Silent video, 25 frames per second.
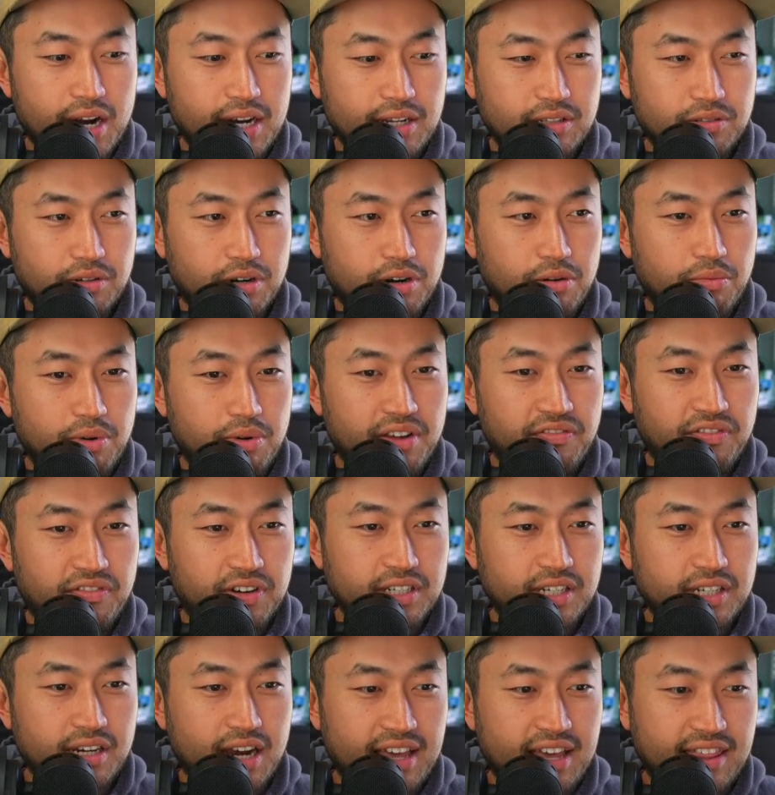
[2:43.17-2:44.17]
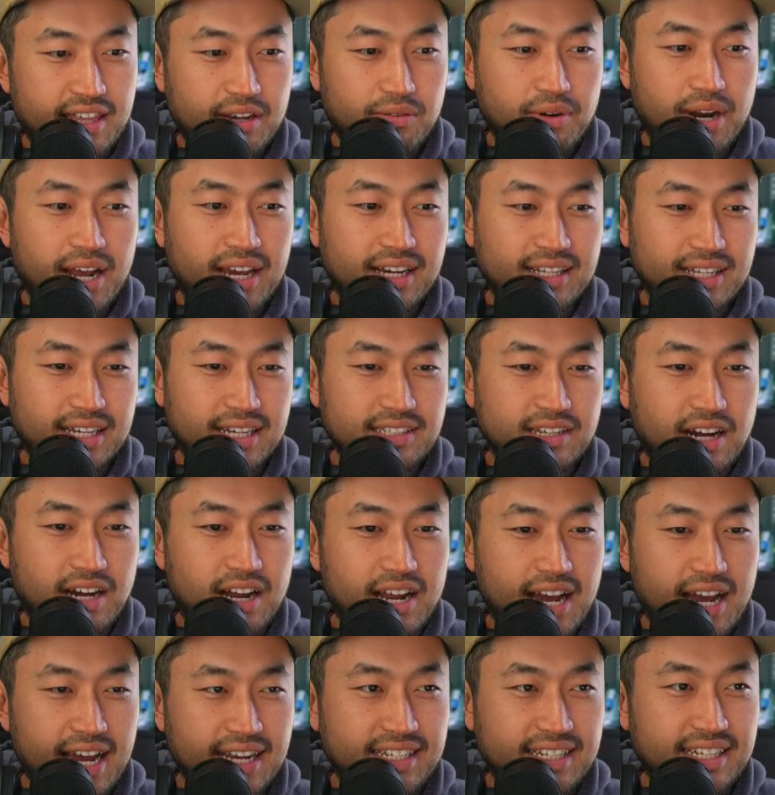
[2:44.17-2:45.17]
any sort of refund here. I think when I clicked
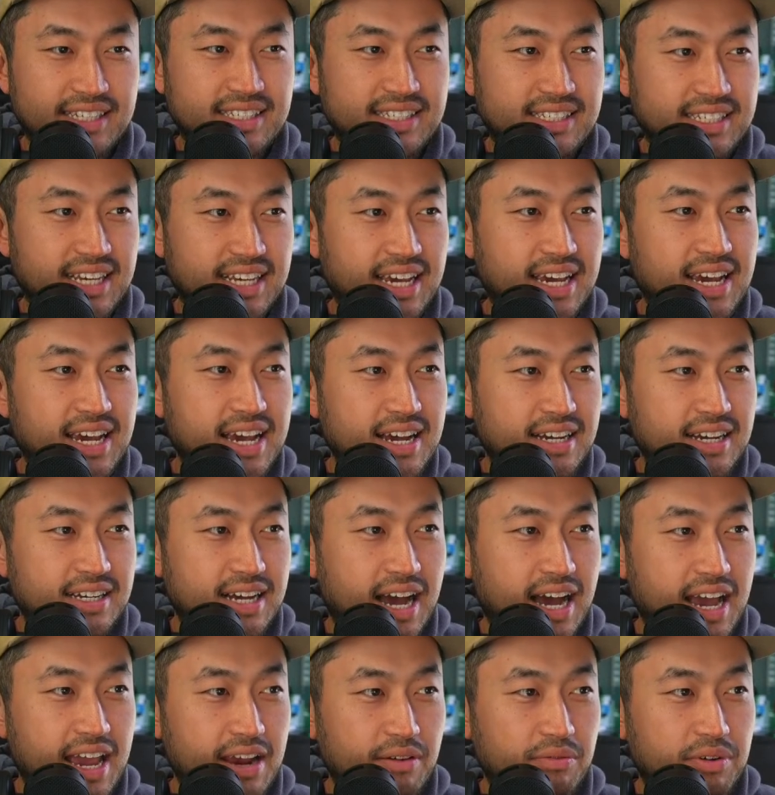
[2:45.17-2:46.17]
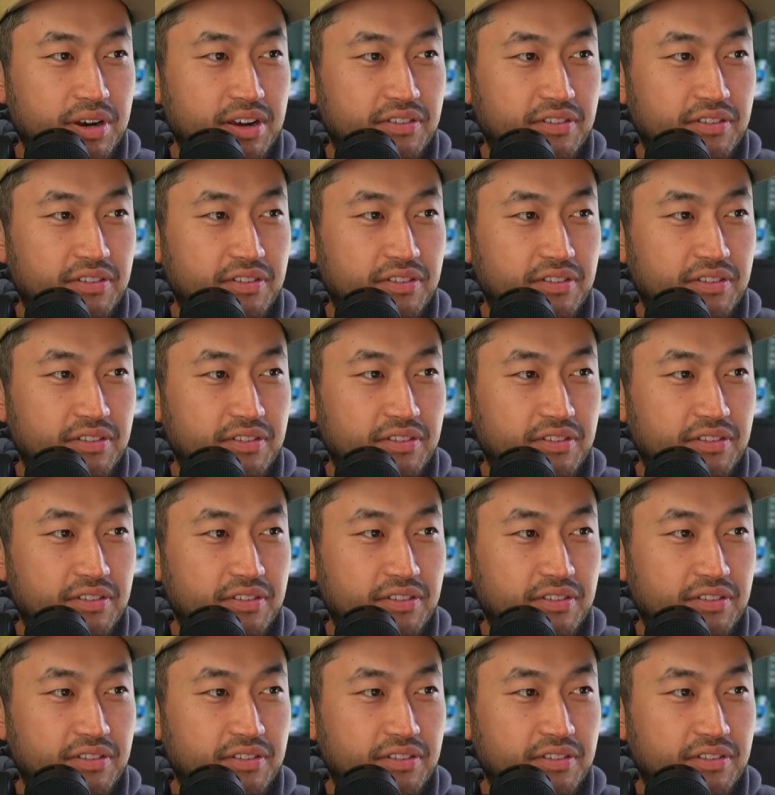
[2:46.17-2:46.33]
on it, I did see a